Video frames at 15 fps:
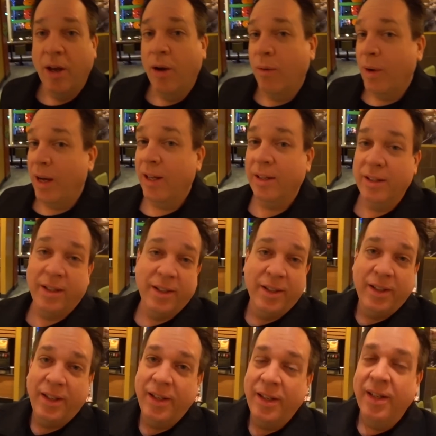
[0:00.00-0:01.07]
Well,
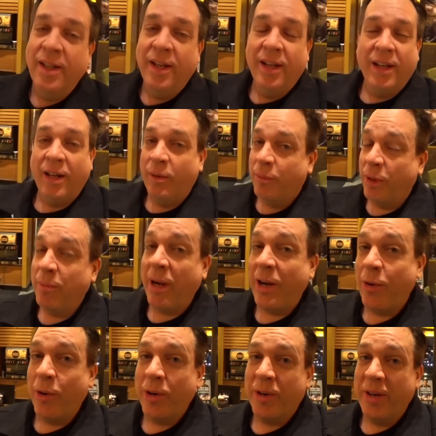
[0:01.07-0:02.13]
put my
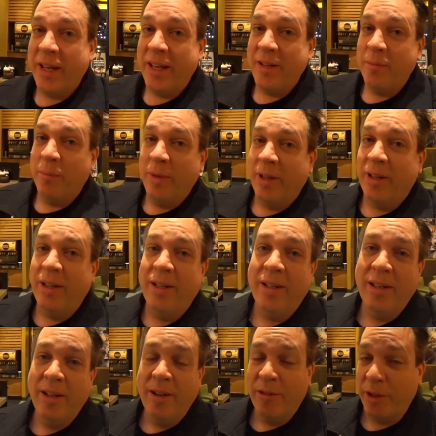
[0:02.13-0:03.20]
order in
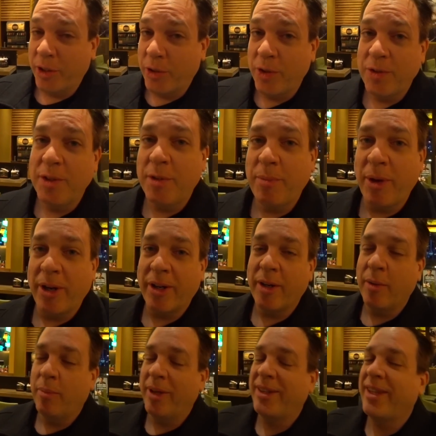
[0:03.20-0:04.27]
for the Christmas
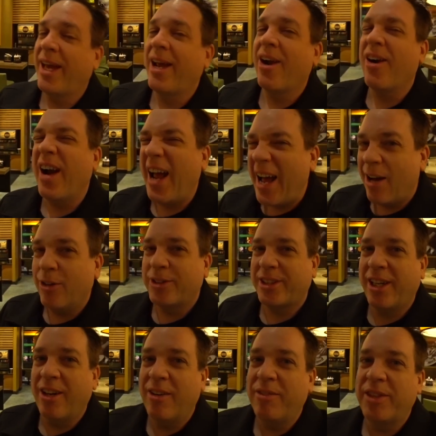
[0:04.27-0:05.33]
burger, but they are out
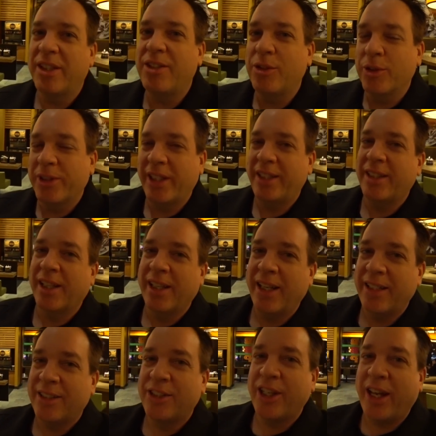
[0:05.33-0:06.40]
of the dulce de
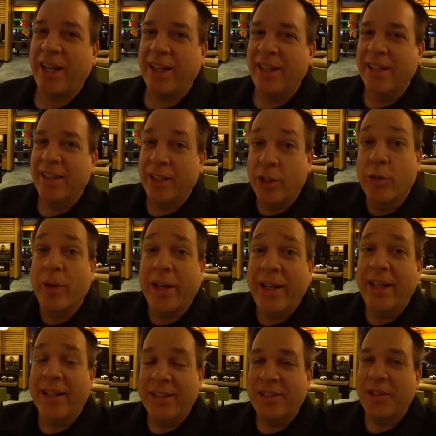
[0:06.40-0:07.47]
leche
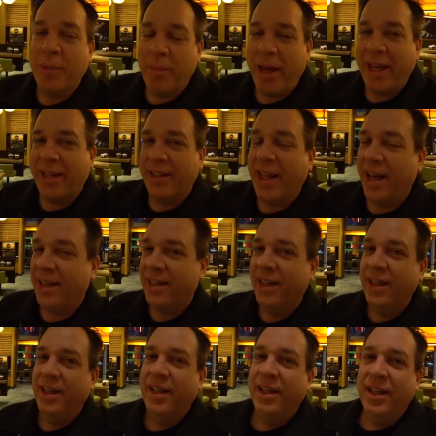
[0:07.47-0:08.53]
ingredients to make that
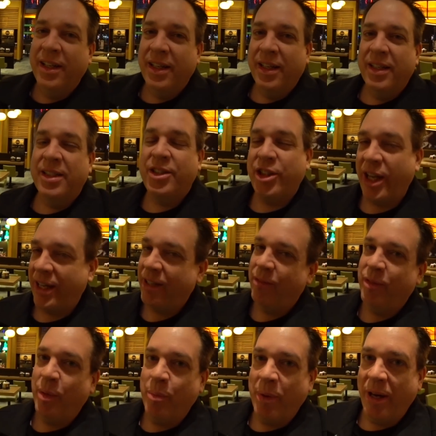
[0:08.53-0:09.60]
shake of
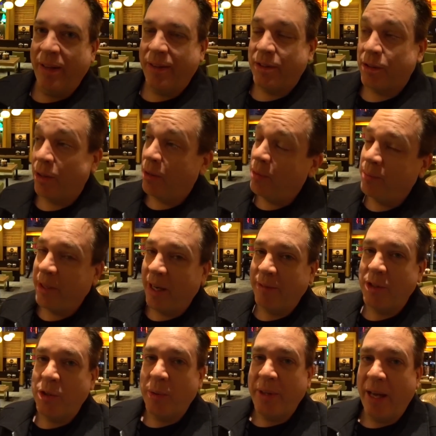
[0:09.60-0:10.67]
the month, so you're gonna have
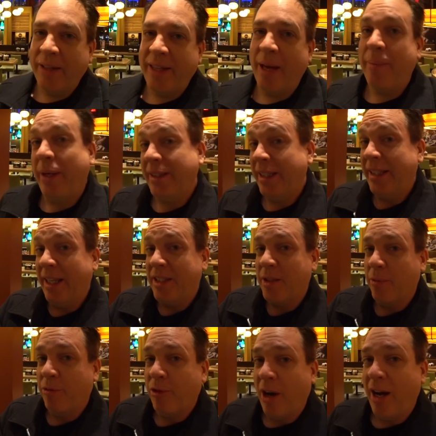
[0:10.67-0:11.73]
to do without that. But I did get some
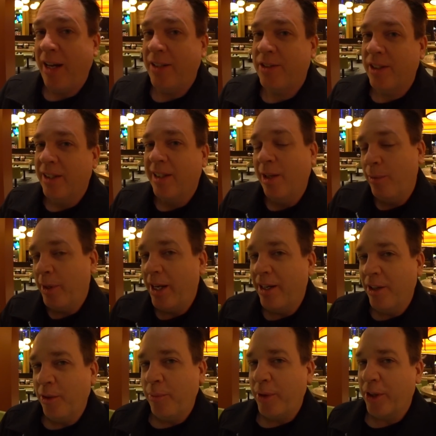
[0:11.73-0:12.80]
fries, and we got
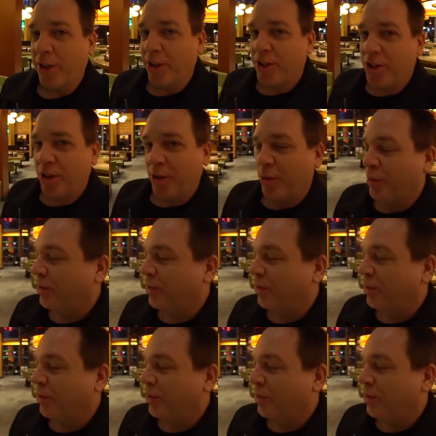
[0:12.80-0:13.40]
another burger too.